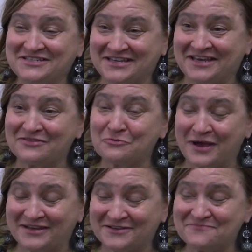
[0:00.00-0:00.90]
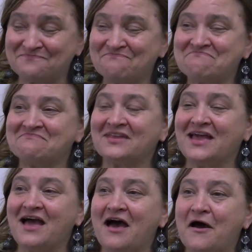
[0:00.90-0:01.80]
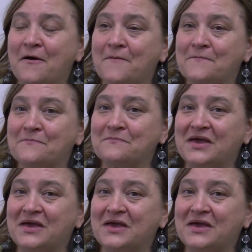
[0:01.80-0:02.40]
sing at the wedding. Um,